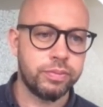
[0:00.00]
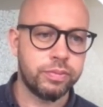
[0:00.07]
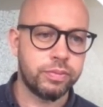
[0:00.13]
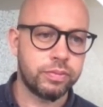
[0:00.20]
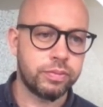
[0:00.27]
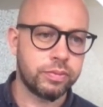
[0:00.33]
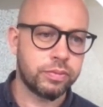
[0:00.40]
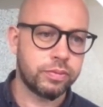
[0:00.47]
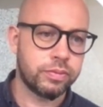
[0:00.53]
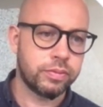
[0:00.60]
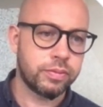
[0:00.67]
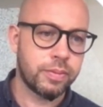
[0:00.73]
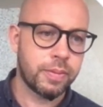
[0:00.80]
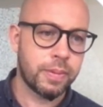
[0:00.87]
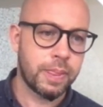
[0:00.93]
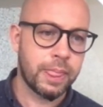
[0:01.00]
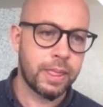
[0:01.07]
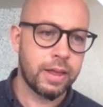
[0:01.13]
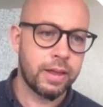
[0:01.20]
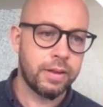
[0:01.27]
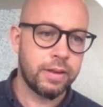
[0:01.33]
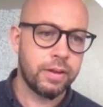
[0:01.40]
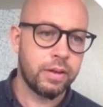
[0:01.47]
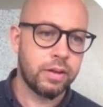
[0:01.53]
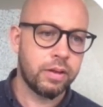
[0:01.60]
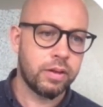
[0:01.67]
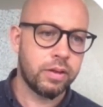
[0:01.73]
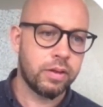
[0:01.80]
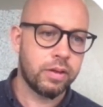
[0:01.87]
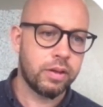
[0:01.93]

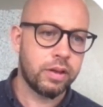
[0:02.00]
(no one is talking)